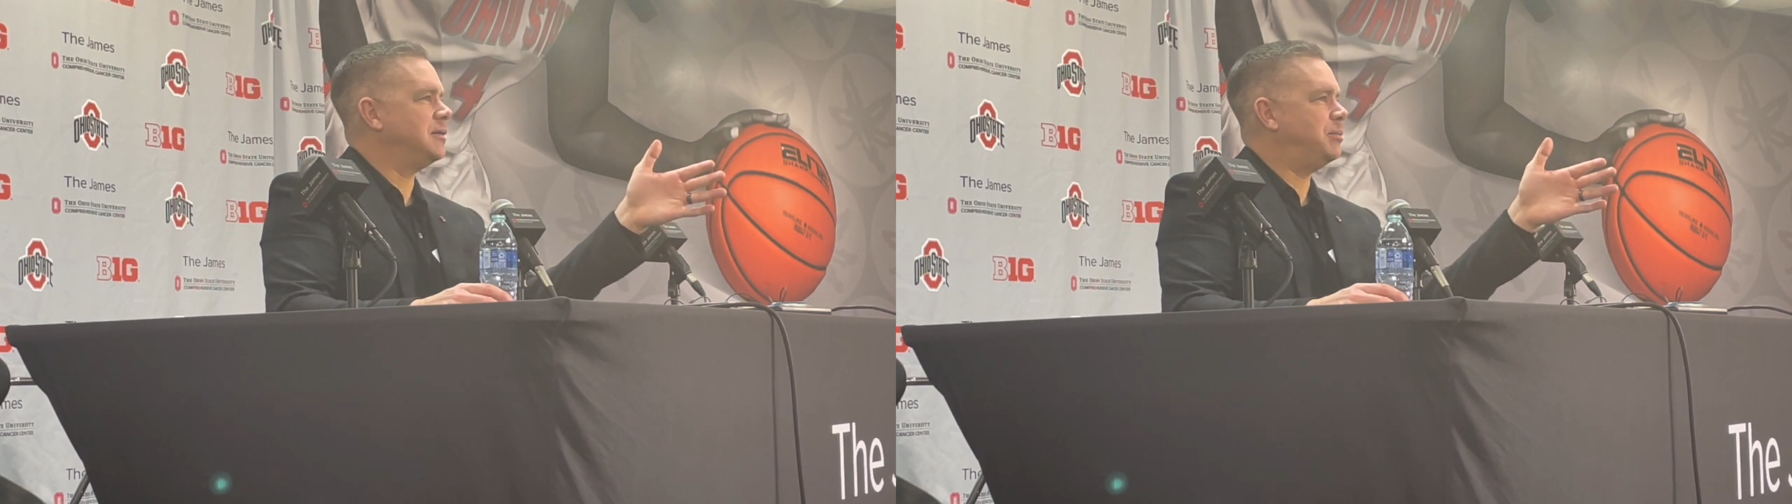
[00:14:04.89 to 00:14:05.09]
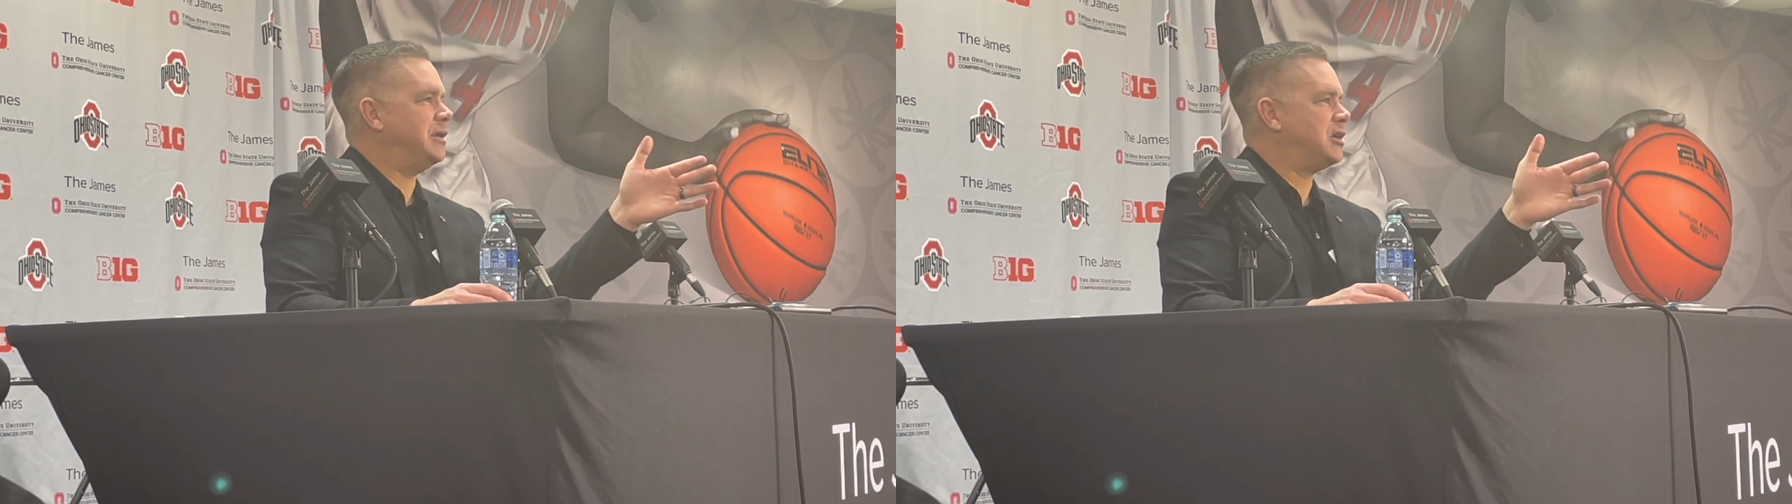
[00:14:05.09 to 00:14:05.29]

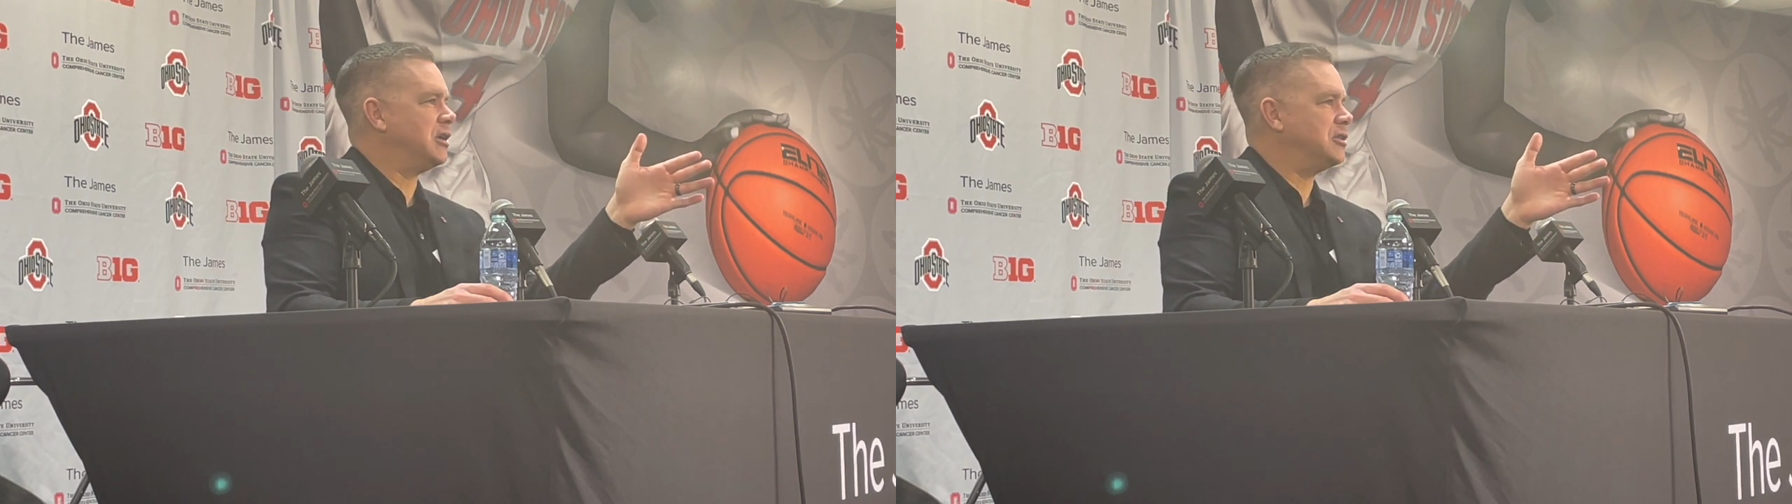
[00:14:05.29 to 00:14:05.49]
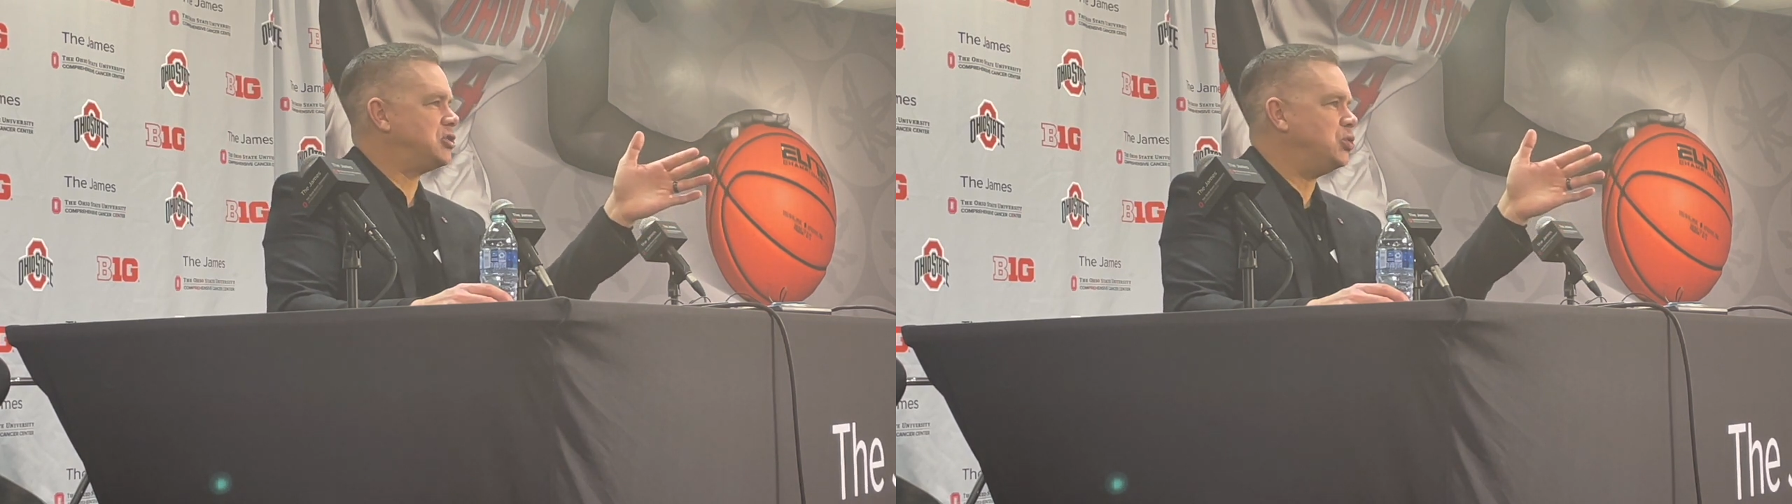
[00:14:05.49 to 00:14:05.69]

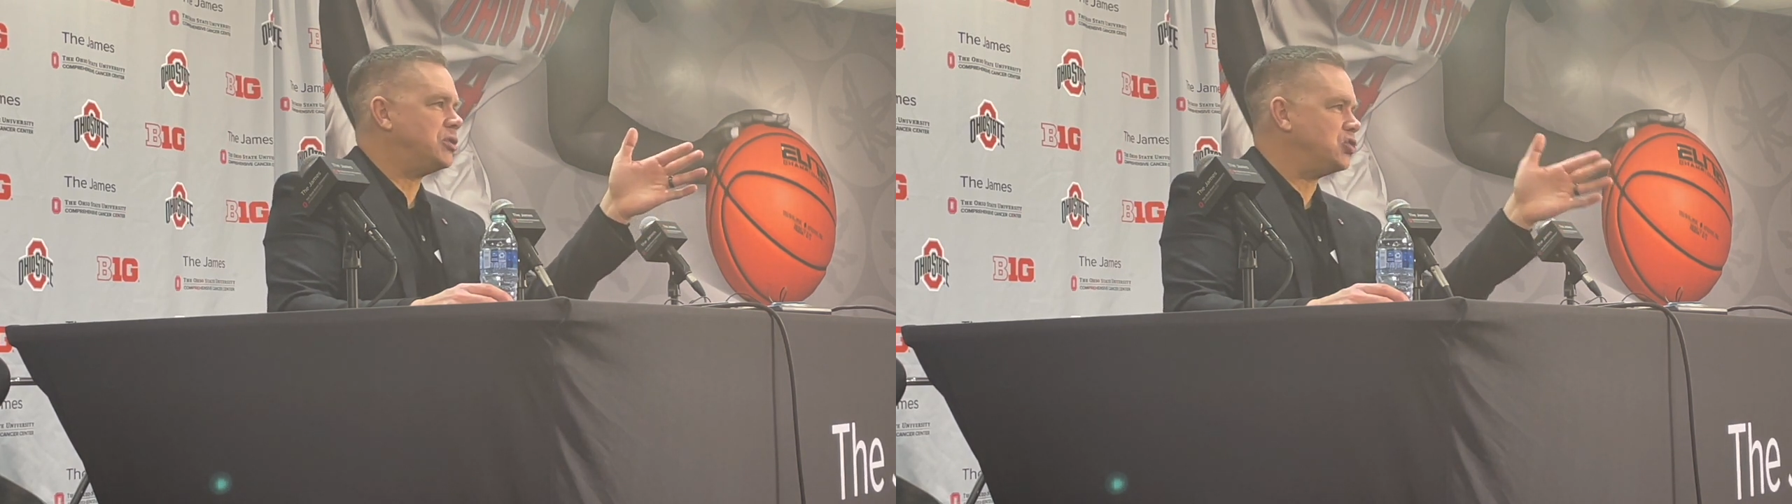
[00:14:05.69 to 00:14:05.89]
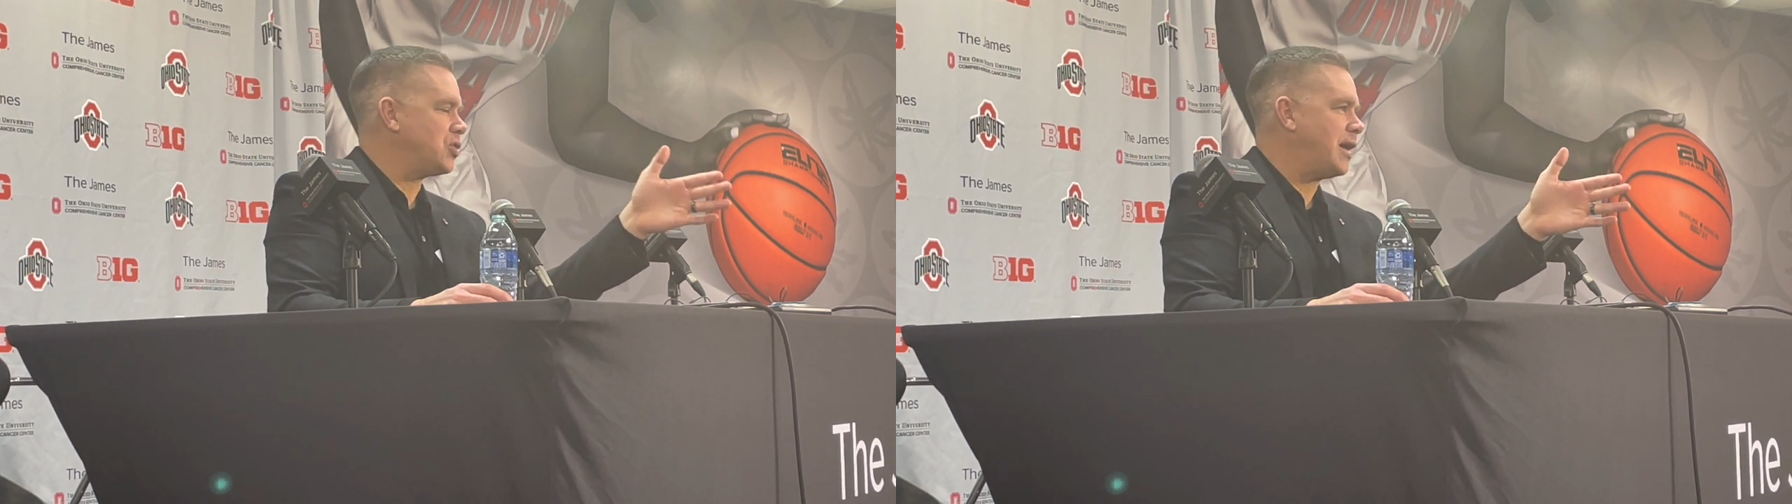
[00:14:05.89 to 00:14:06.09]
because you
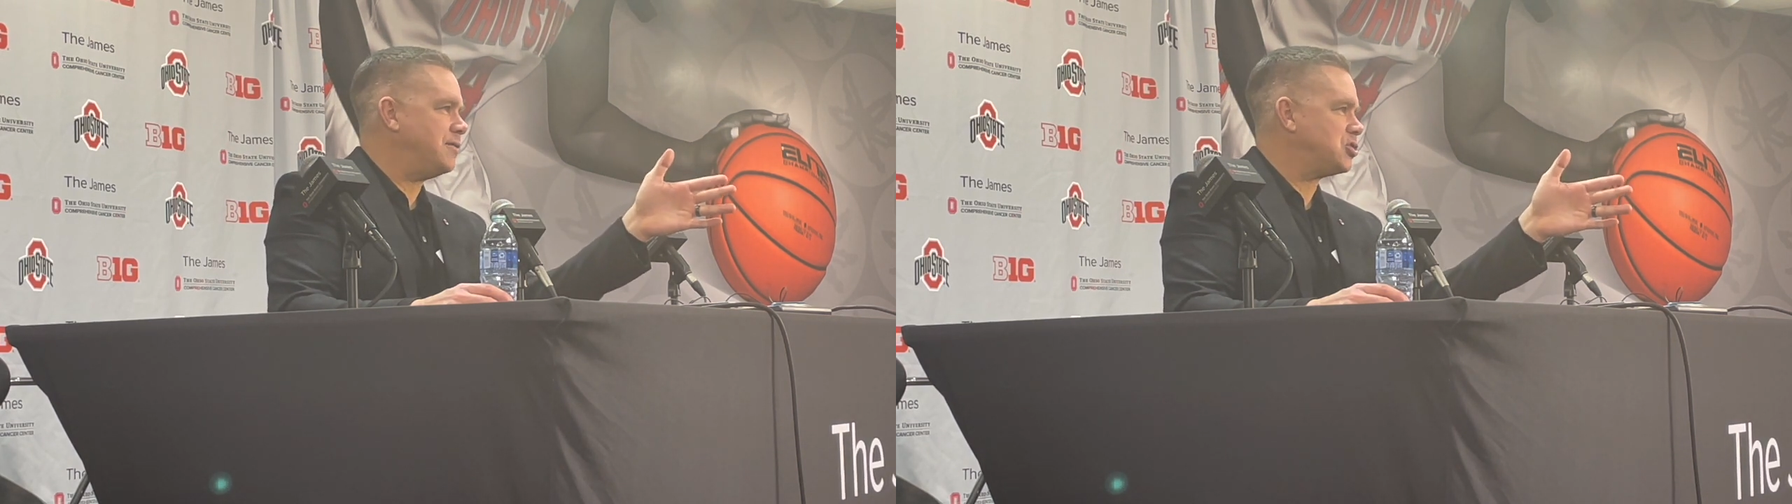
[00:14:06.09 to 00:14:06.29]
can drive